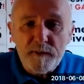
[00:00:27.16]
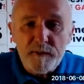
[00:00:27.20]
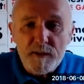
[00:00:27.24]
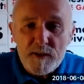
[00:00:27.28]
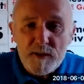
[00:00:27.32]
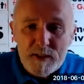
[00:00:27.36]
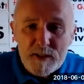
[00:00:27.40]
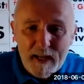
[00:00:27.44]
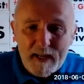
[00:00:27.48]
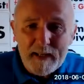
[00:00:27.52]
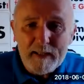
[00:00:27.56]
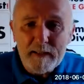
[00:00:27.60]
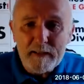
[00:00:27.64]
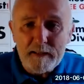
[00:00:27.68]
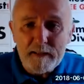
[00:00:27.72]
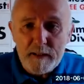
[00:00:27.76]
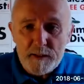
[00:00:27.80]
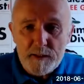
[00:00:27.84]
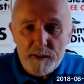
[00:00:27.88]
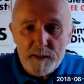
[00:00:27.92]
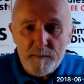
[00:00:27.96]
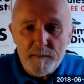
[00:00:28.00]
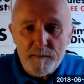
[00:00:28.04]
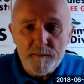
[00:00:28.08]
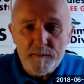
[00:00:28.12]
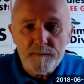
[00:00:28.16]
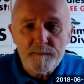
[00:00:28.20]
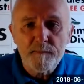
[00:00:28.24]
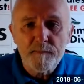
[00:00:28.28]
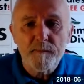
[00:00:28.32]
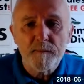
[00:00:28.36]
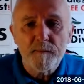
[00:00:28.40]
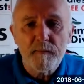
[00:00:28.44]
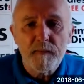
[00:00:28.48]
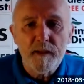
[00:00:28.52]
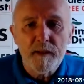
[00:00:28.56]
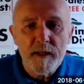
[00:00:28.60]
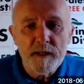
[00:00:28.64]
and Zionism,
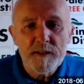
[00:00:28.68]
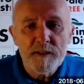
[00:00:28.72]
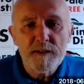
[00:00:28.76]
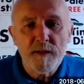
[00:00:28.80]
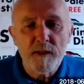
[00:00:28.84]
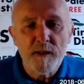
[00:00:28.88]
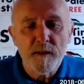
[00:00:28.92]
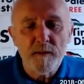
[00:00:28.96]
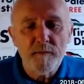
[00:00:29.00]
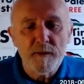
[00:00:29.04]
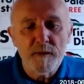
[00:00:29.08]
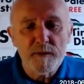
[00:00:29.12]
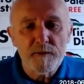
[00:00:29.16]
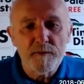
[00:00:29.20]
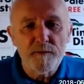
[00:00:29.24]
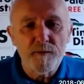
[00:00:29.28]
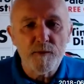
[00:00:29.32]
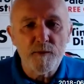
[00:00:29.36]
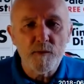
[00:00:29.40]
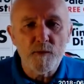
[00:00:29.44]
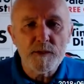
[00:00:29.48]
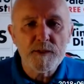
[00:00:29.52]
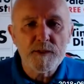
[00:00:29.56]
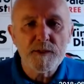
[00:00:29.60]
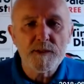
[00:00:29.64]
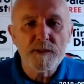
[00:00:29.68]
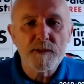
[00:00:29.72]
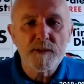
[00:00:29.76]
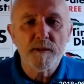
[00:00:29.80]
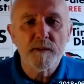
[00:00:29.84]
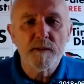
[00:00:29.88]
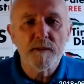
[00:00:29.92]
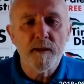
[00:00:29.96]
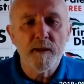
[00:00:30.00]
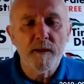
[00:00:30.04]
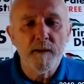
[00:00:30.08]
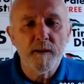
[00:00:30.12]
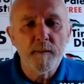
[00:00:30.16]
History of a Divorce,
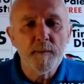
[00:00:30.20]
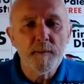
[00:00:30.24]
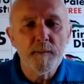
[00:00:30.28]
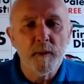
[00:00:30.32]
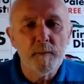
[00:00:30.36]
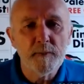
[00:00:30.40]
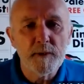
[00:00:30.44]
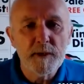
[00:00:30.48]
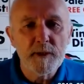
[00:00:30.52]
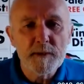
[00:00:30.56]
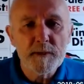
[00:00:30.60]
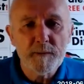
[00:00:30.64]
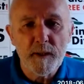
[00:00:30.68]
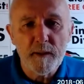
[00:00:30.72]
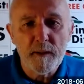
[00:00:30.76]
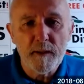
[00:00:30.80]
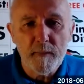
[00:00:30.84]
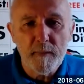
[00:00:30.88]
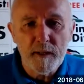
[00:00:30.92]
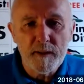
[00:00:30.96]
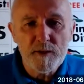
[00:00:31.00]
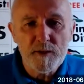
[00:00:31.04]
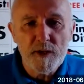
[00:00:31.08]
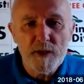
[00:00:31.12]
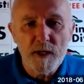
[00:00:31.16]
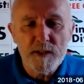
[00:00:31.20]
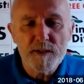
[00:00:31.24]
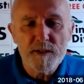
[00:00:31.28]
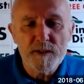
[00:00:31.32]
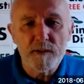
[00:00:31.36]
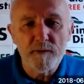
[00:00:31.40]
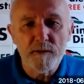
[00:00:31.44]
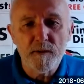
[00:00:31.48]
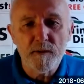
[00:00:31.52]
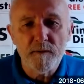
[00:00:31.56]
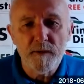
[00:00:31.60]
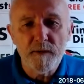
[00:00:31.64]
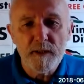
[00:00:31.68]
published by Manchester
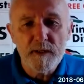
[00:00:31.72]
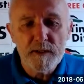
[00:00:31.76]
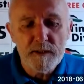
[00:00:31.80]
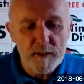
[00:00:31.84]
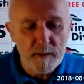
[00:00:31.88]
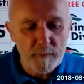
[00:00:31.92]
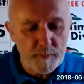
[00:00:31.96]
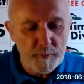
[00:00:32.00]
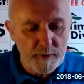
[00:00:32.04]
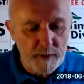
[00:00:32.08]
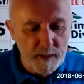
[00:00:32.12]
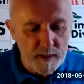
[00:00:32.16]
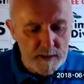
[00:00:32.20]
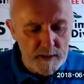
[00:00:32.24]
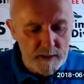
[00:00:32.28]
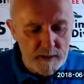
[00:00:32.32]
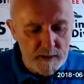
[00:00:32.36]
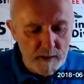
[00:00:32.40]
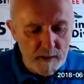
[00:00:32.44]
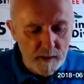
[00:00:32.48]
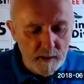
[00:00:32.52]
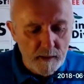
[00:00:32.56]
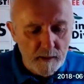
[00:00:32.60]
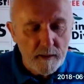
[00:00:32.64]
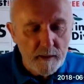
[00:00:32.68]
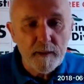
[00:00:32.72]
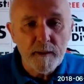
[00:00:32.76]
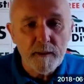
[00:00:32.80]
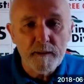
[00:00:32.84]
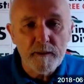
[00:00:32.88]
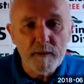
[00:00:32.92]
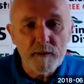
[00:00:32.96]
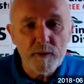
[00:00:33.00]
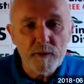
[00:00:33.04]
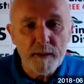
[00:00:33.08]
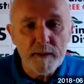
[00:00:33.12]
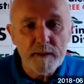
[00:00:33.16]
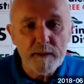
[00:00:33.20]
University Press in
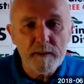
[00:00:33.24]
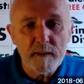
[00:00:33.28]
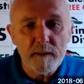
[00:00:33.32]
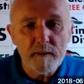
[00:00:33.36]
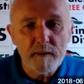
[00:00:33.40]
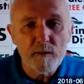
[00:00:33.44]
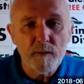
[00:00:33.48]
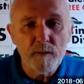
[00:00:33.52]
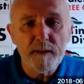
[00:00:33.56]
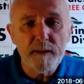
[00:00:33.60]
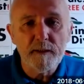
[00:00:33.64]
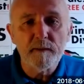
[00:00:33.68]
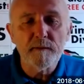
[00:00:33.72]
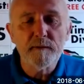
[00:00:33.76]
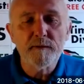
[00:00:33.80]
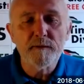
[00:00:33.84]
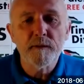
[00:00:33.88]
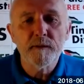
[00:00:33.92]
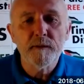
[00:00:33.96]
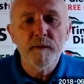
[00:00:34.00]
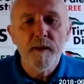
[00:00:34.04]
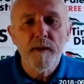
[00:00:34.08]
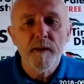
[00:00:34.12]
2012.